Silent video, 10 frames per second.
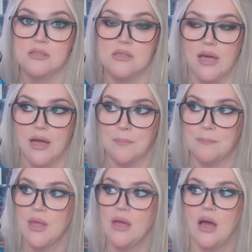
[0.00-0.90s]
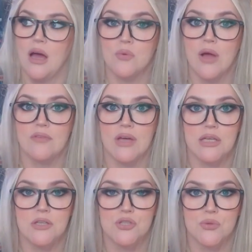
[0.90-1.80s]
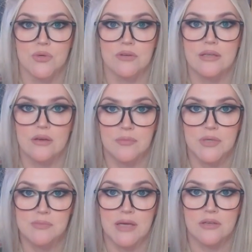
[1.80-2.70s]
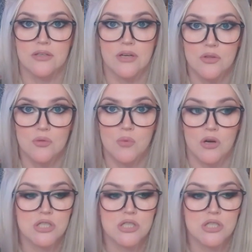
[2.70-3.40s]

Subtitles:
I don't have any to show you right now because mine are down at the wash,